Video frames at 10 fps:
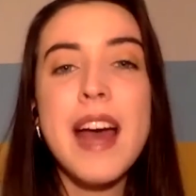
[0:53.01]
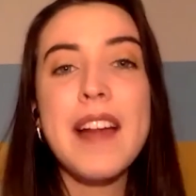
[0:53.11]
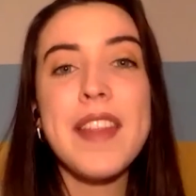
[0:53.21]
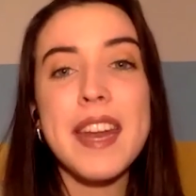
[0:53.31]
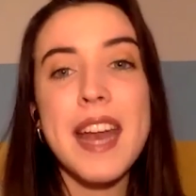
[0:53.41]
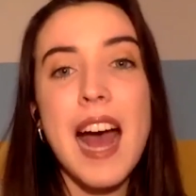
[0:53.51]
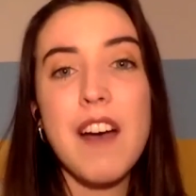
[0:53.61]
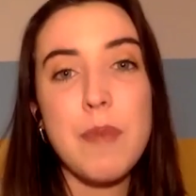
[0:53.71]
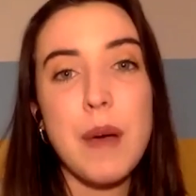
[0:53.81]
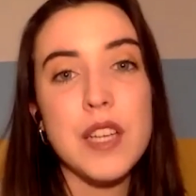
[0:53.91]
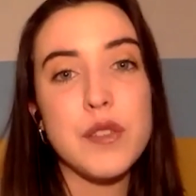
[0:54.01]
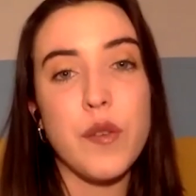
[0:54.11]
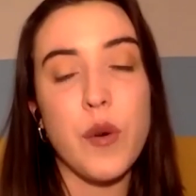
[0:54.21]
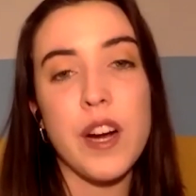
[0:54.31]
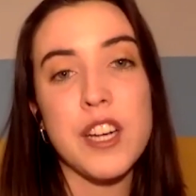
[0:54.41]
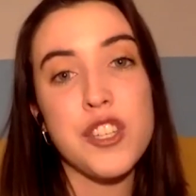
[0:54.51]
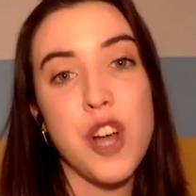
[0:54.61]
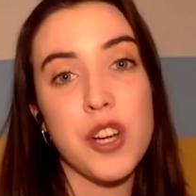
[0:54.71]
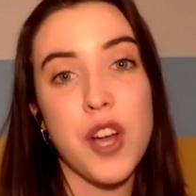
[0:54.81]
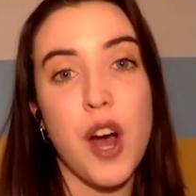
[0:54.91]
And then at 4:30,
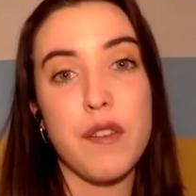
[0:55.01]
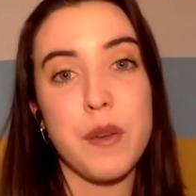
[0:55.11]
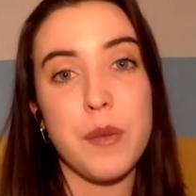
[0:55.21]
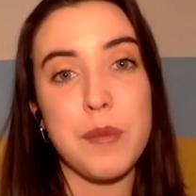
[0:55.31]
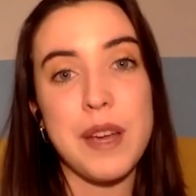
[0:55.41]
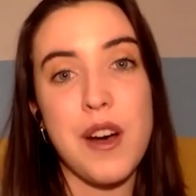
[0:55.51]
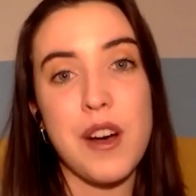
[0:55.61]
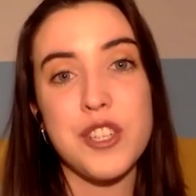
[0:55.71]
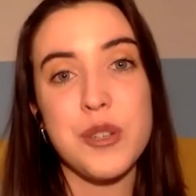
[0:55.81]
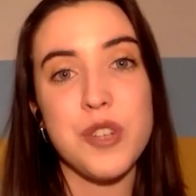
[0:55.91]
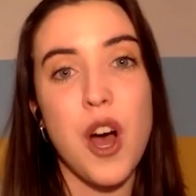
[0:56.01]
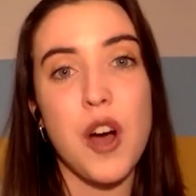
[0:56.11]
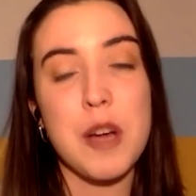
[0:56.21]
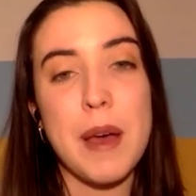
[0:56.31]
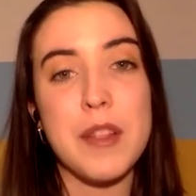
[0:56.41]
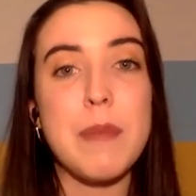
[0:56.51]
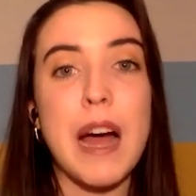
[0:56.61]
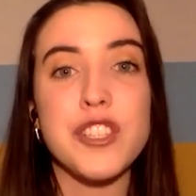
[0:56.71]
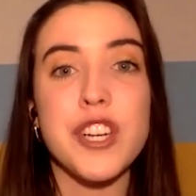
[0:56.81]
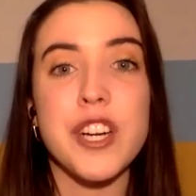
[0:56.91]
Sean Coffey will be on to talk about the
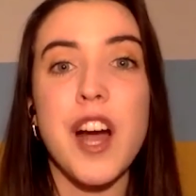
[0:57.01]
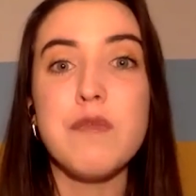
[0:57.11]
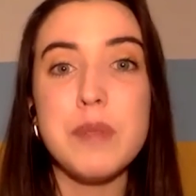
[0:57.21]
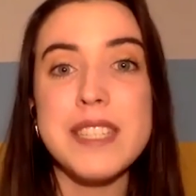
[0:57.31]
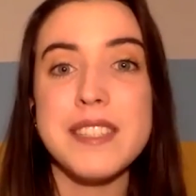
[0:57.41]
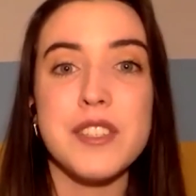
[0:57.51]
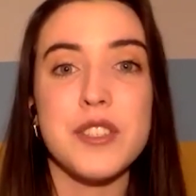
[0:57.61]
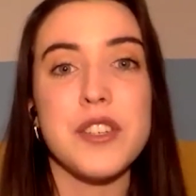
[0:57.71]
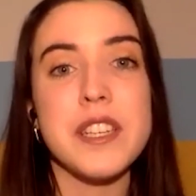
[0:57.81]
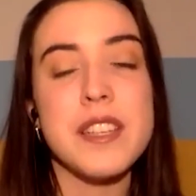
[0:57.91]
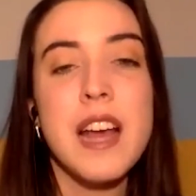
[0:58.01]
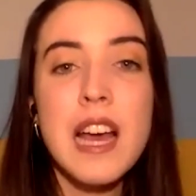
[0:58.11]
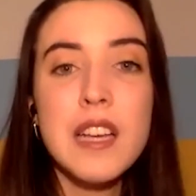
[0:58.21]
Bachelor of Business Studies.